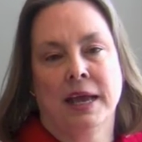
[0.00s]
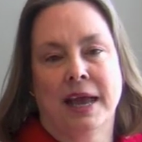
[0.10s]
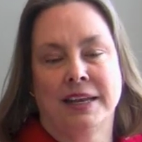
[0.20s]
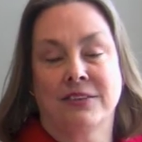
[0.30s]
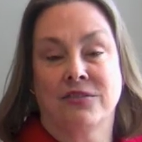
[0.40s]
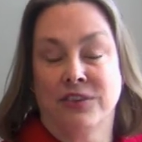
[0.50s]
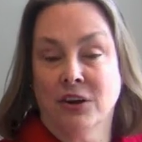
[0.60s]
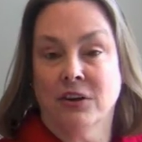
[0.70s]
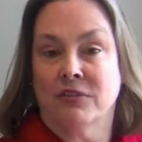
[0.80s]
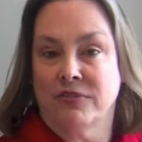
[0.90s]
And it's
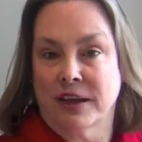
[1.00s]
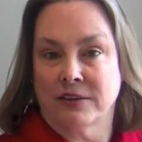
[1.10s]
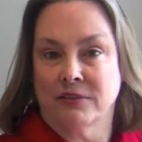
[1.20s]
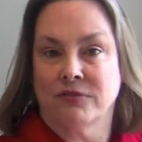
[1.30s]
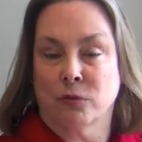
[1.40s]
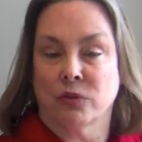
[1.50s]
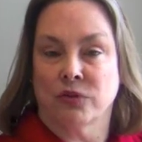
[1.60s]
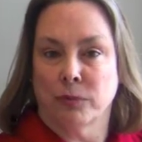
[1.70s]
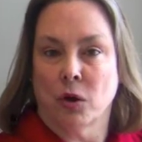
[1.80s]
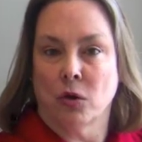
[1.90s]
very effective for
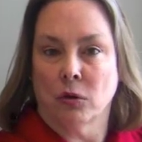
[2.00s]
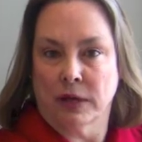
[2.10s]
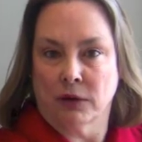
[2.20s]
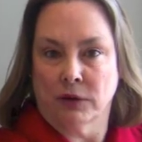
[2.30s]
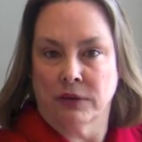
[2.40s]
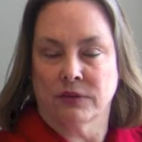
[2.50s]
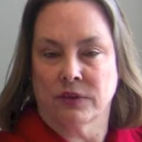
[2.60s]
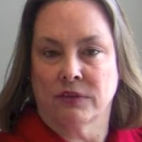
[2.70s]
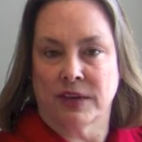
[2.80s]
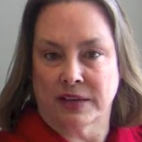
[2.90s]
small
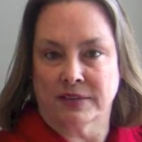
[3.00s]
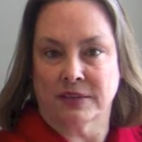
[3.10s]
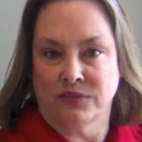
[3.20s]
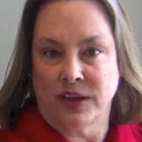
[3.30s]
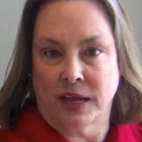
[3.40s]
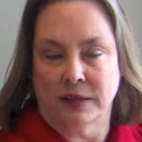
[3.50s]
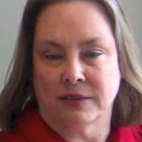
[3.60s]
areas of excess fat.